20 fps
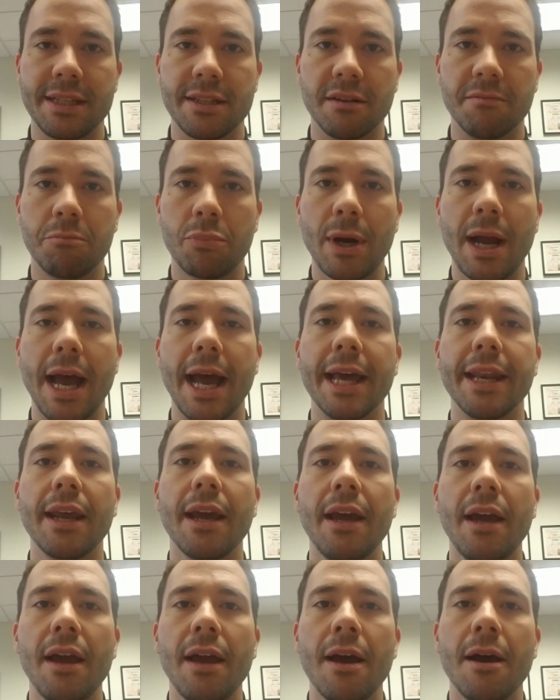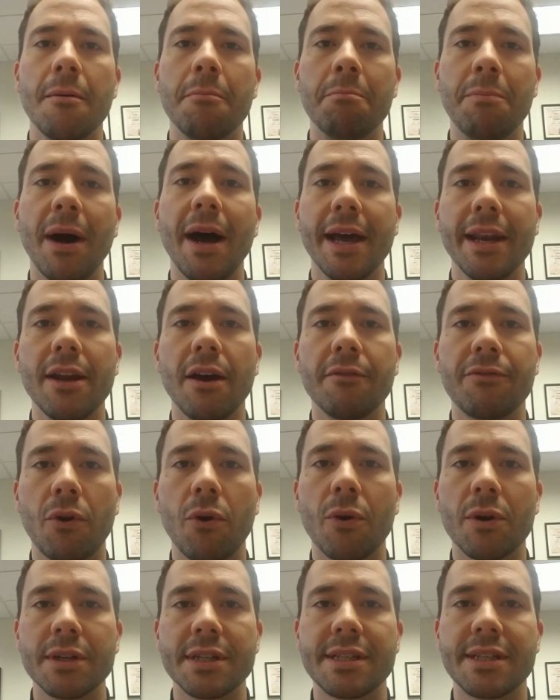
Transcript: bread. But, of course,